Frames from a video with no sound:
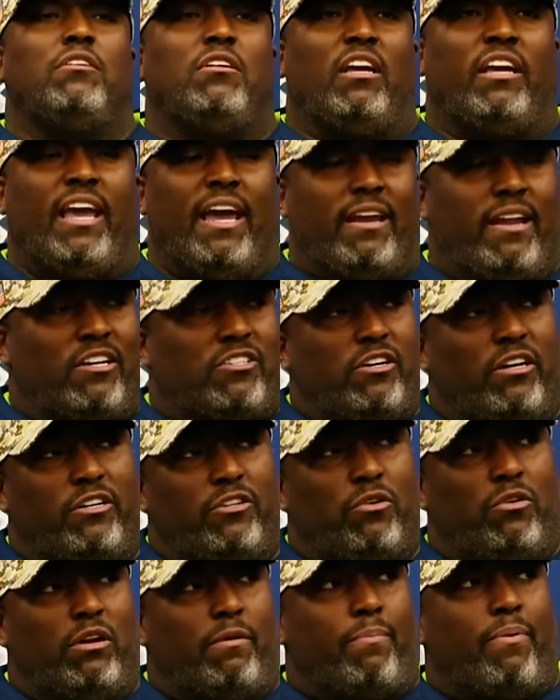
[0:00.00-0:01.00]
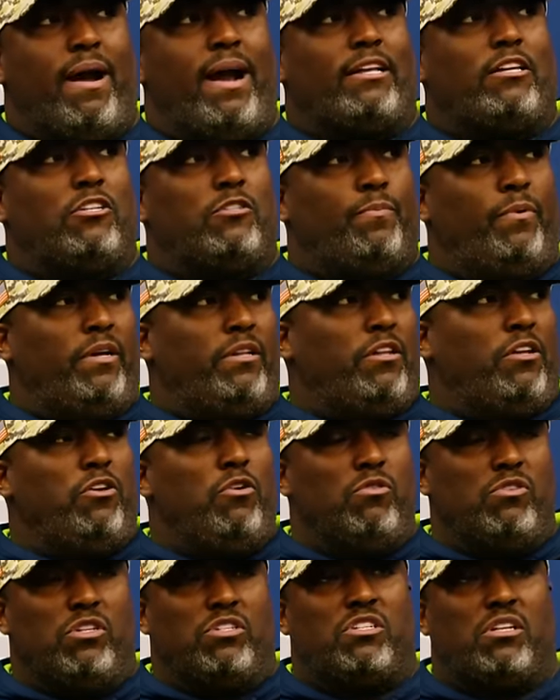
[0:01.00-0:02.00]
You can't necessarily do it in practice, but to
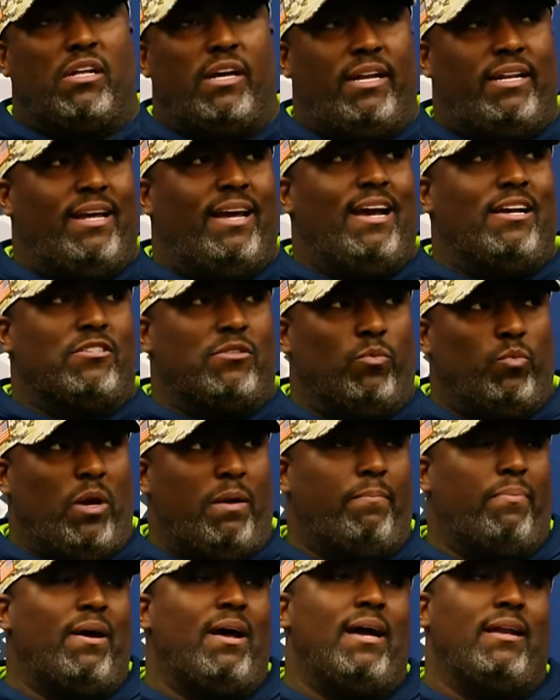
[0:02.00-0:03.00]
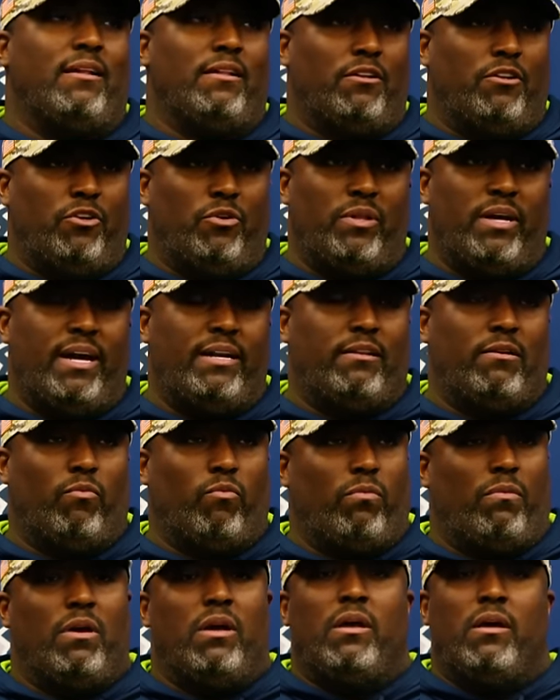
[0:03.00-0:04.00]
use a sled to have some weight behind it to do that, to
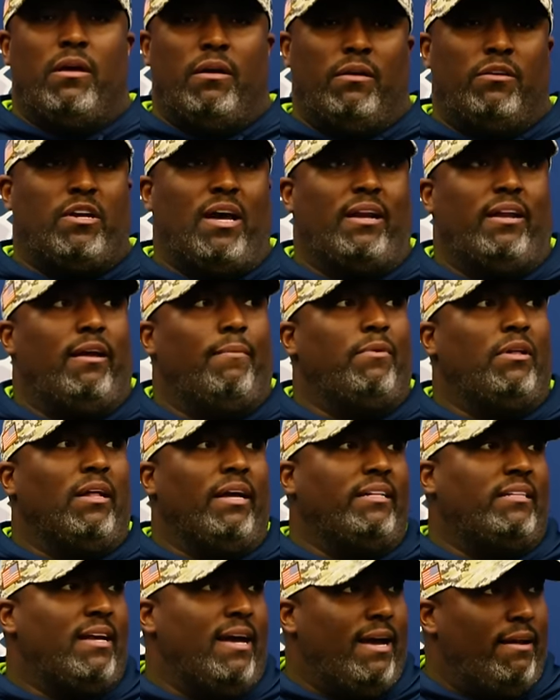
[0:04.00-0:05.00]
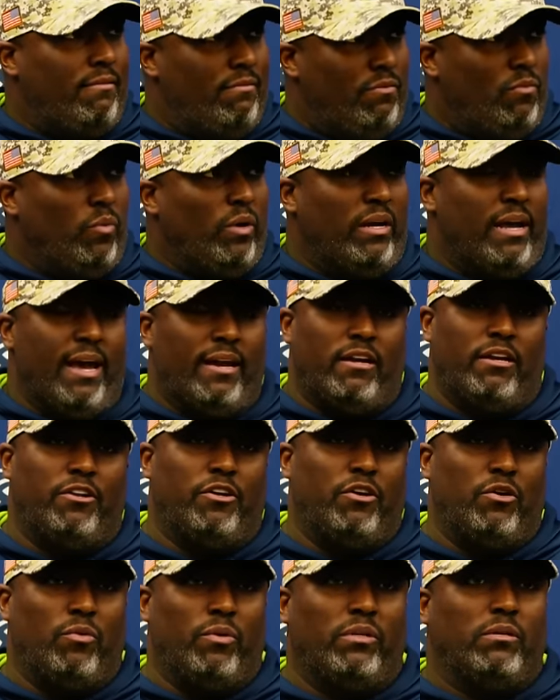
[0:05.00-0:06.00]
kind of emulate that, we had to
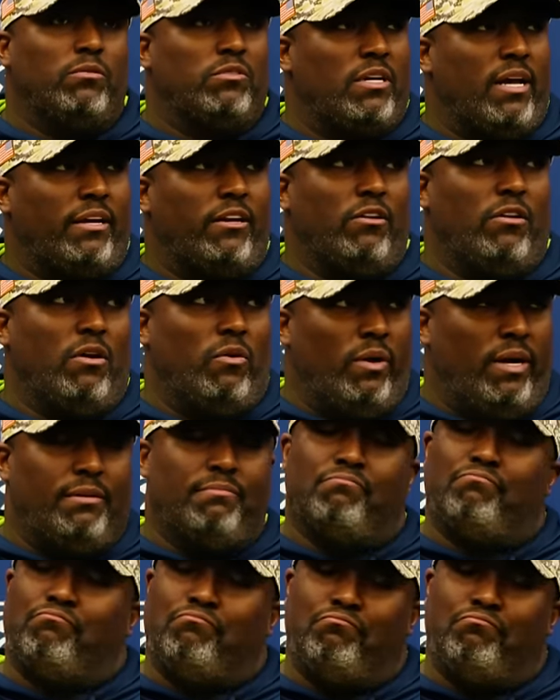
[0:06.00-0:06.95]
do. And it was like, you know what?